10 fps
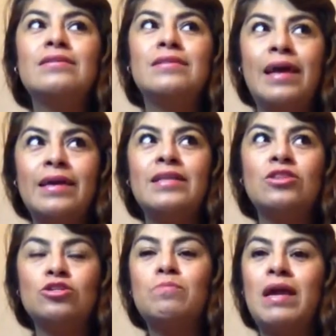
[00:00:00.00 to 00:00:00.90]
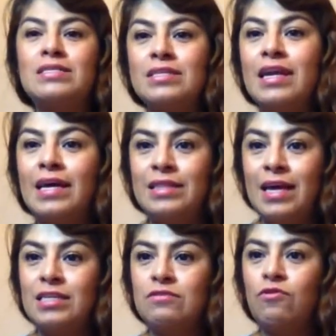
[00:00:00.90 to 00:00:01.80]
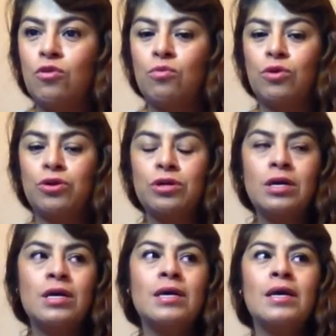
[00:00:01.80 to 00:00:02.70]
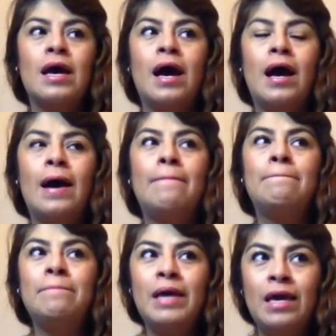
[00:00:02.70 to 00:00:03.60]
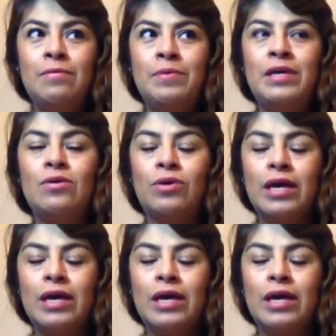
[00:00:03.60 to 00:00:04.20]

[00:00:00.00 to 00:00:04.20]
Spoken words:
taking those plans and ideas forward. Maybe